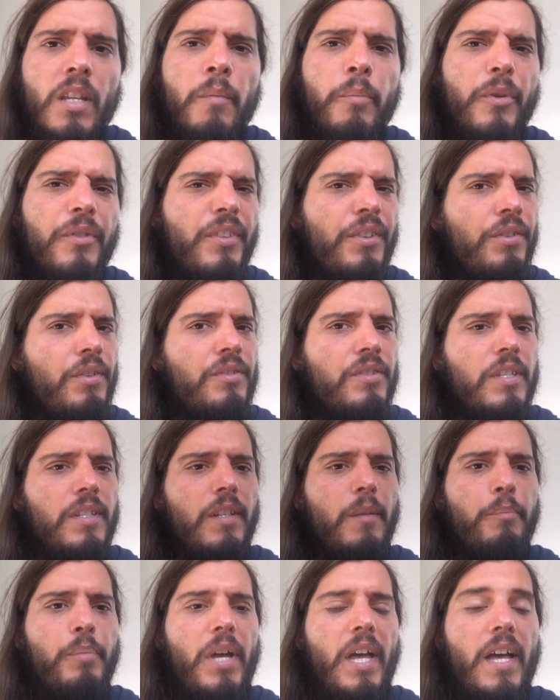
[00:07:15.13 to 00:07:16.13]
But this is in
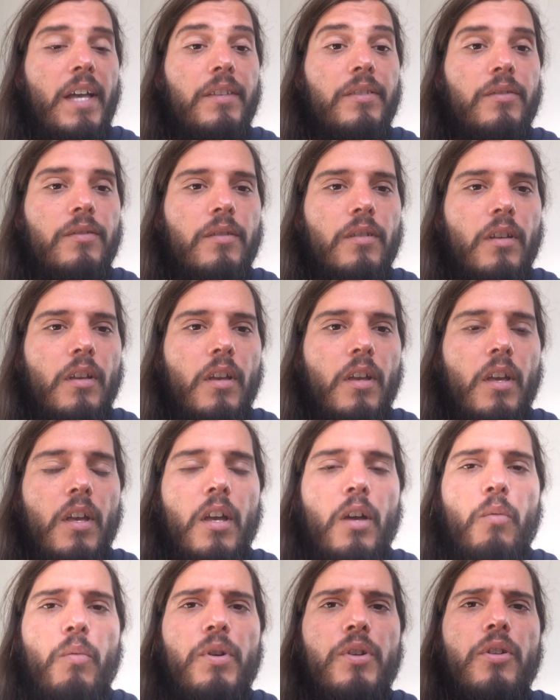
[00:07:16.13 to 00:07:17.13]
the past.
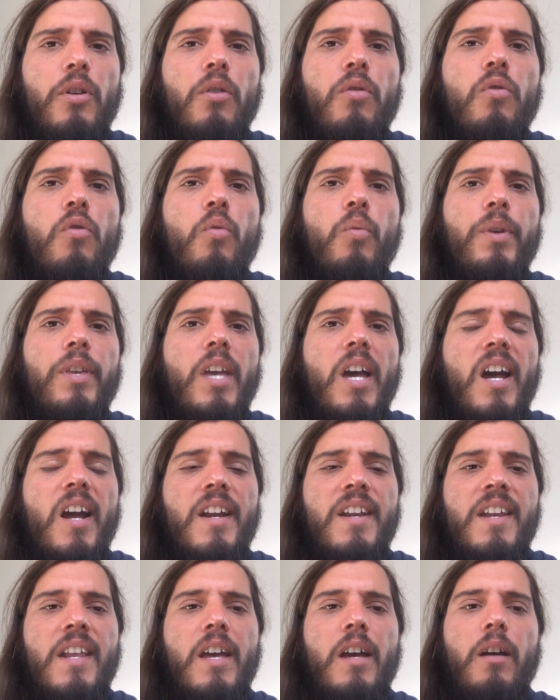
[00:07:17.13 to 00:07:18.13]
We know who we are
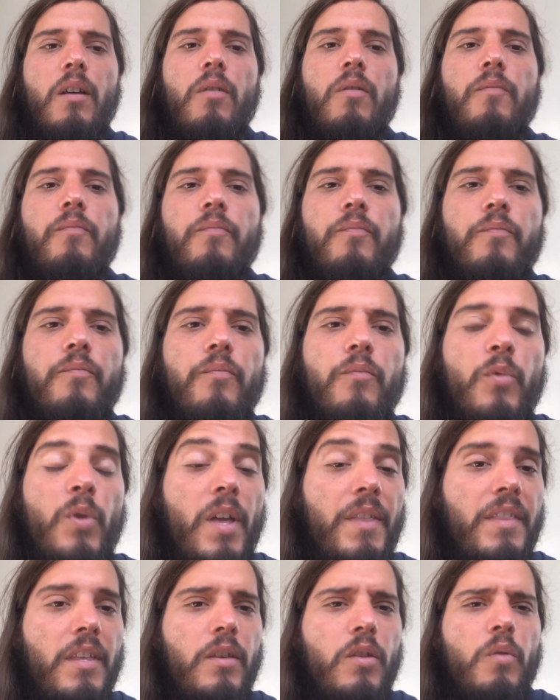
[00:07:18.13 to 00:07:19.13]
now. We
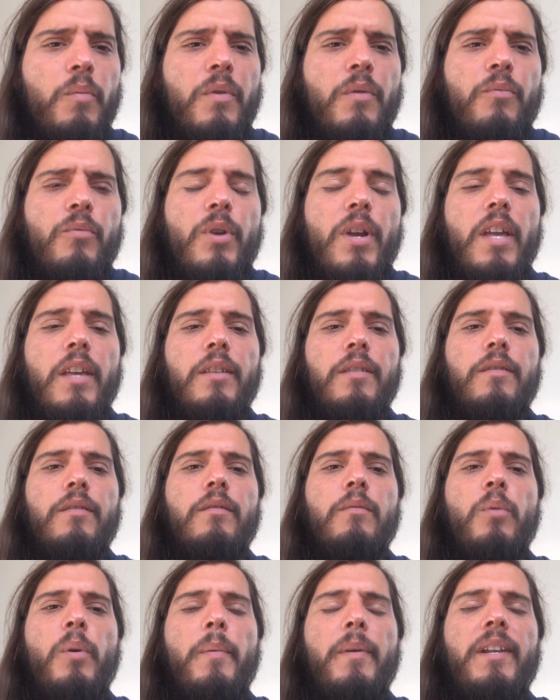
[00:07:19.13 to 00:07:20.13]
are the human race,
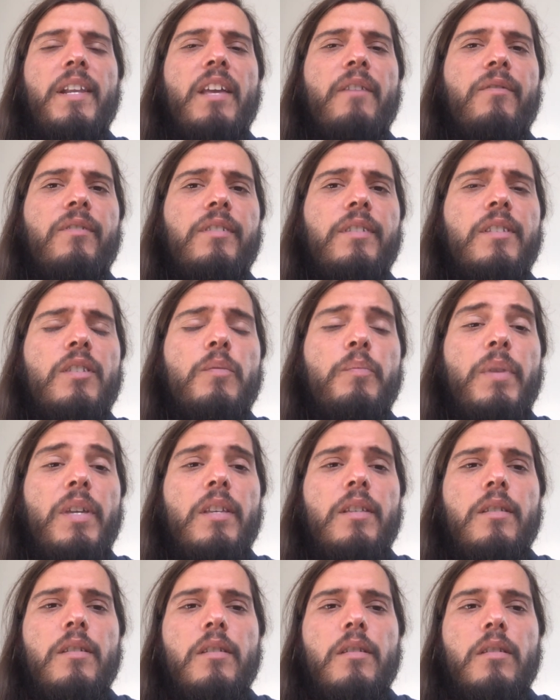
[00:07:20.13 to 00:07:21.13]
we are an evolving
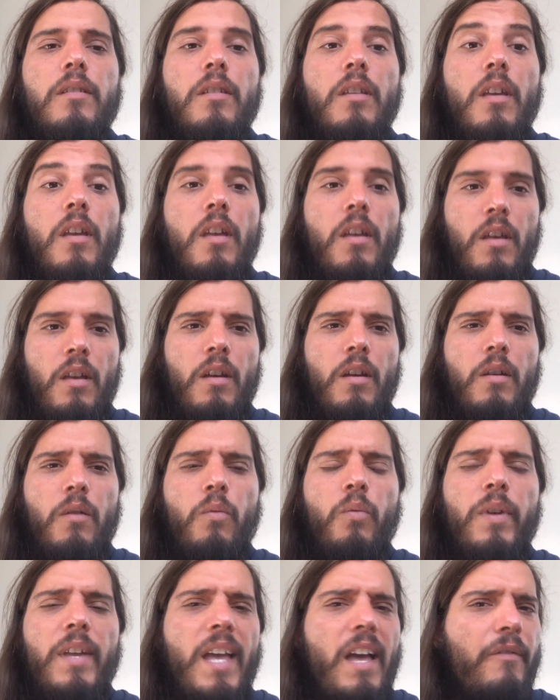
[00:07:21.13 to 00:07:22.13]
species.
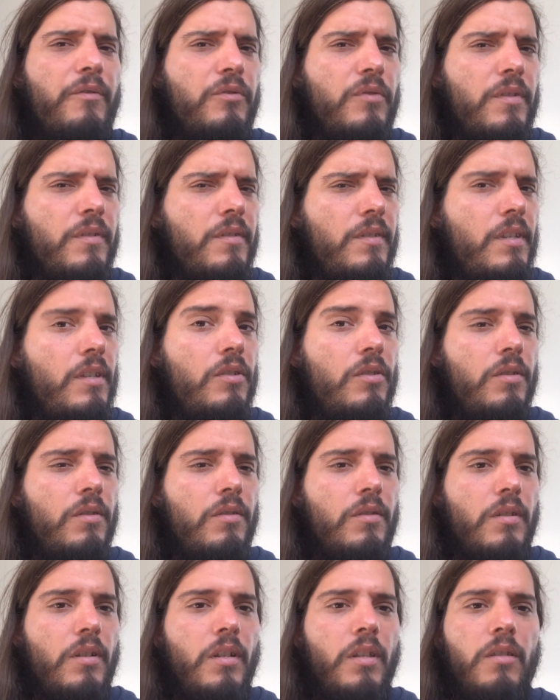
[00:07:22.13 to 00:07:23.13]
We have
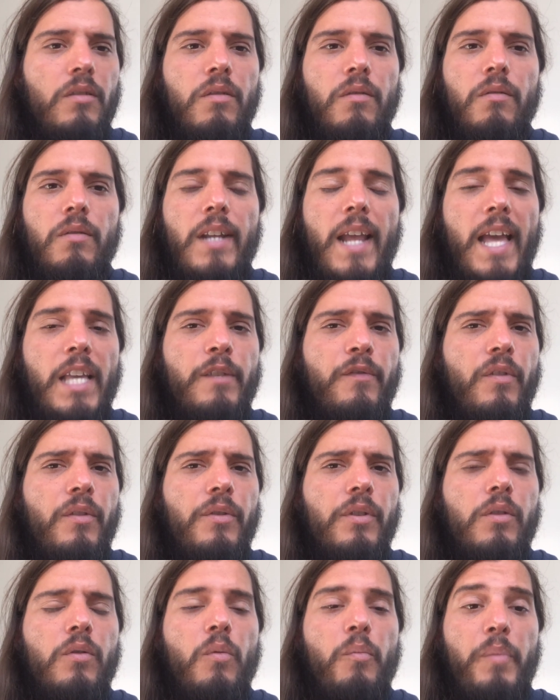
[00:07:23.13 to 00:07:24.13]
transitioned into light
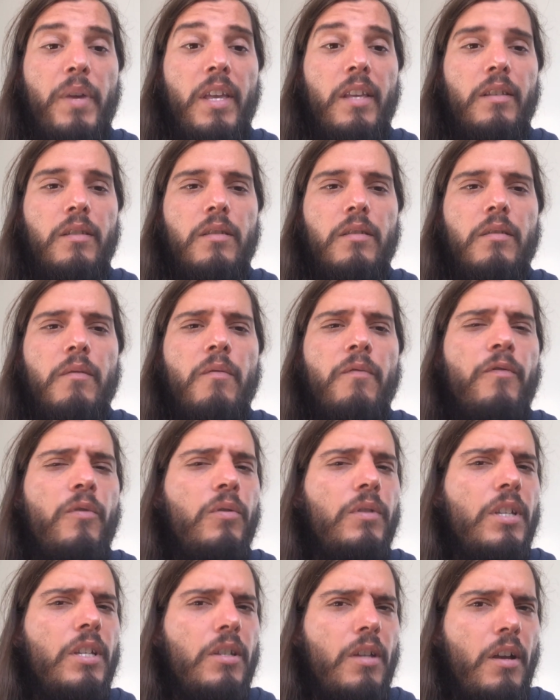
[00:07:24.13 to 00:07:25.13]
spherical beings,
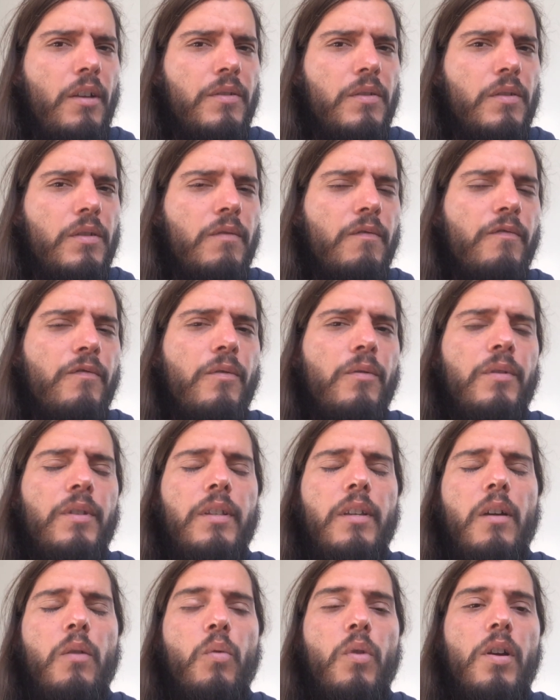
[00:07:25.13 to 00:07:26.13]
fully conscious and
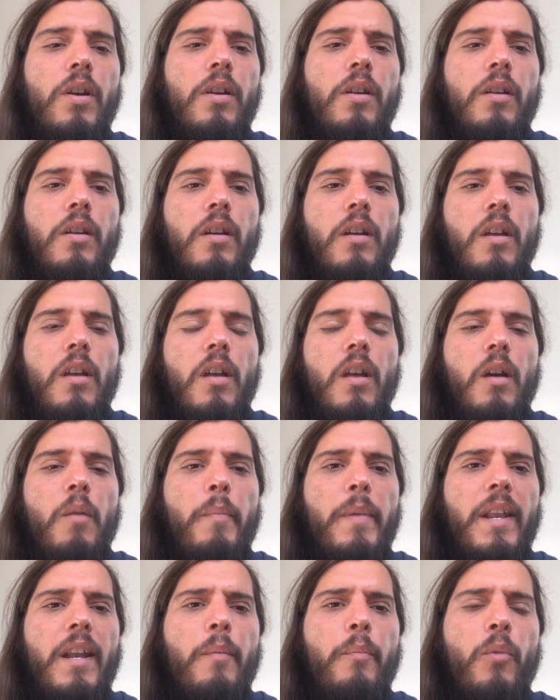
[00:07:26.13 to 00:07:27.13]
fully aware,
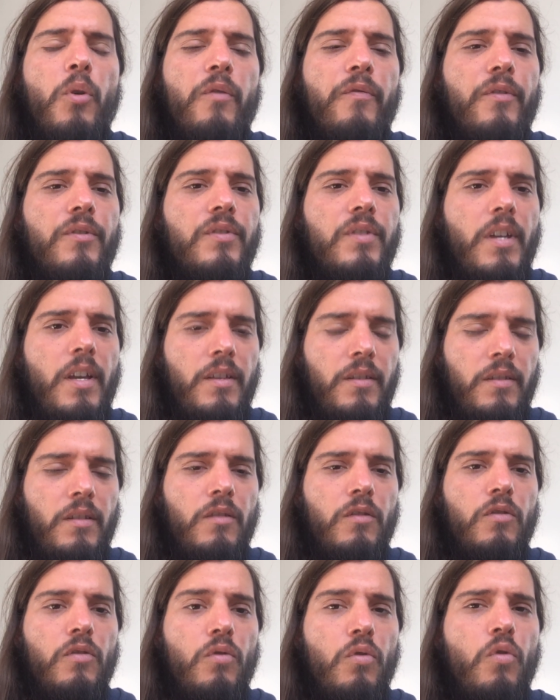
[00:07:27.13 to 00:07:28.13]
metamorphosized
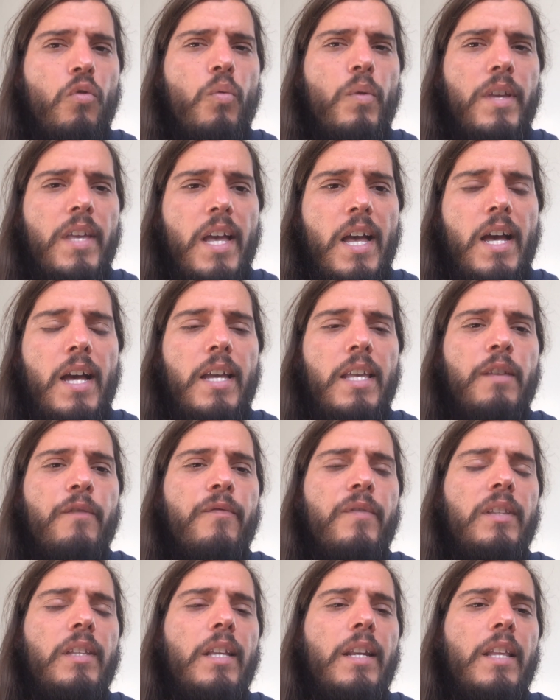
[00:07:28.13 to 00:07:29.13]
into who we are,
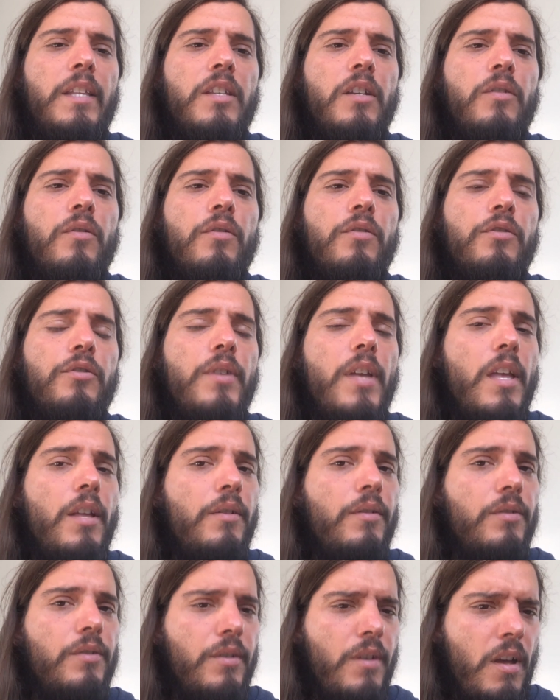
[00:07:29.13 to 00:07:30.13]
infinite eternal
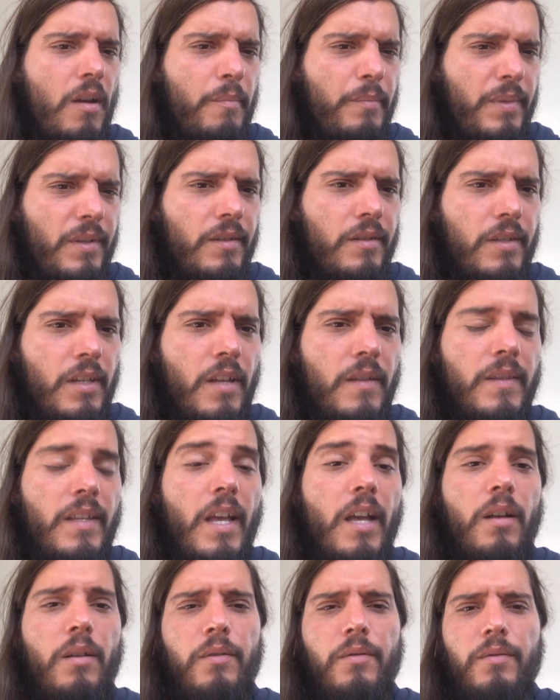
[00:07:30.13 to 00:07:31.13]
creators, compass,
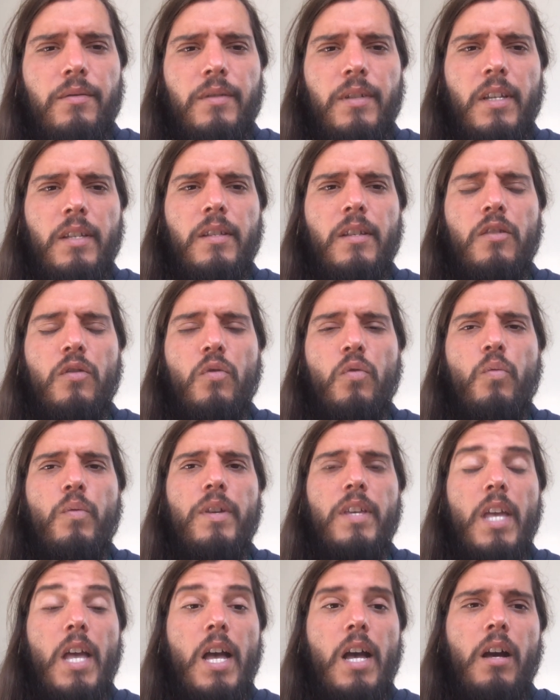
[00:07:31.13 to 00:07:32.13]
sundial. This is who
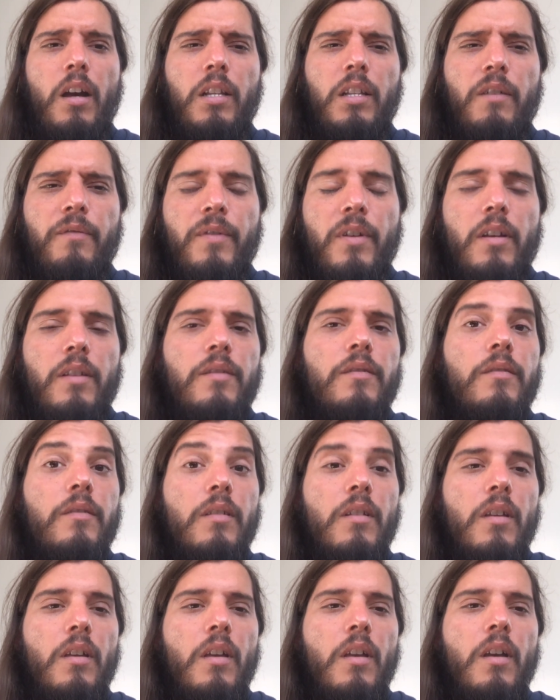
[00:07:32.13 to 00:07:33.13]
we are, all of us.
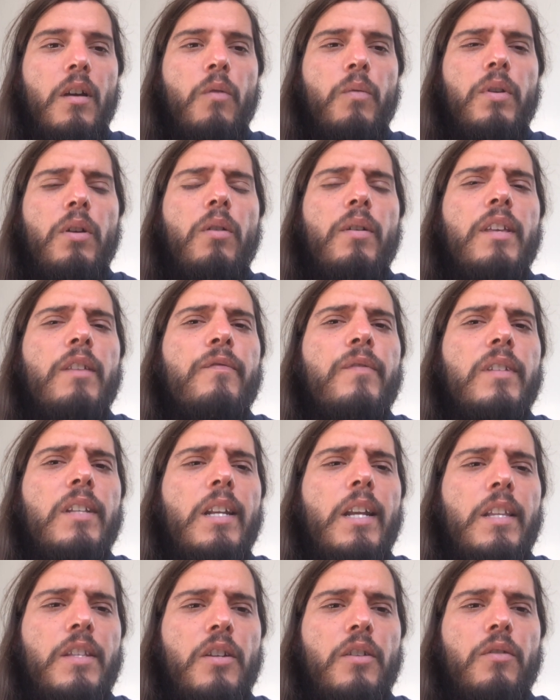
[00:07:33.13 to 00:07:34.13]
We are infinite
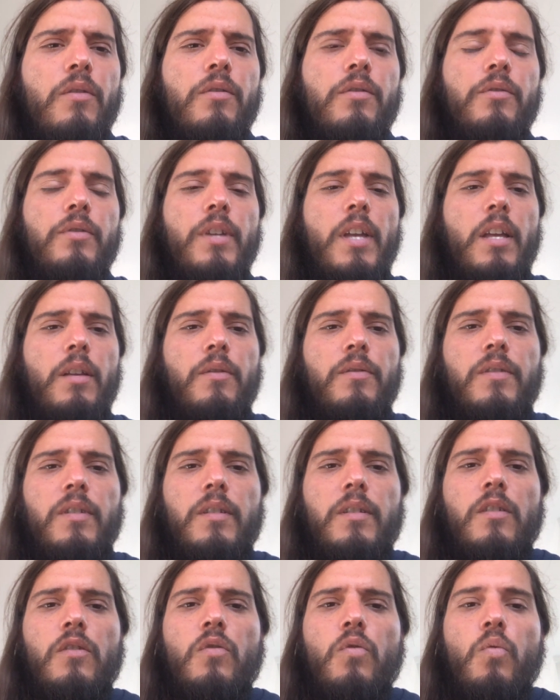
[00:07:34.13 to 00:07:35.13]
eternal creators,
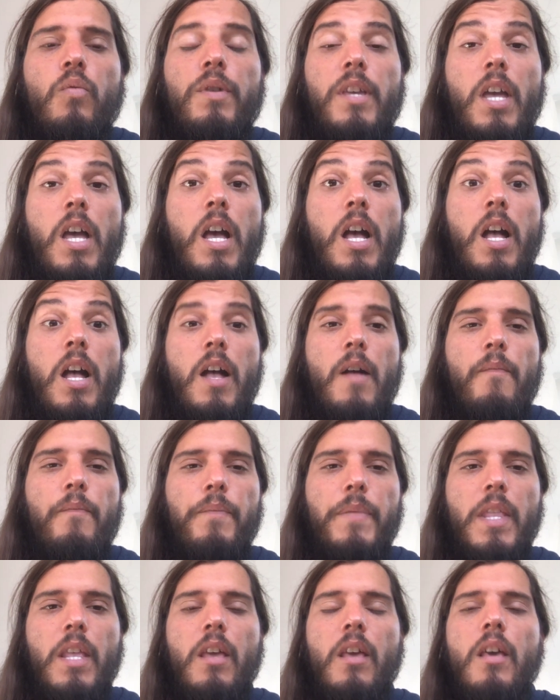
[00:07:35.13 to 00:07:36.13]
this is who we are.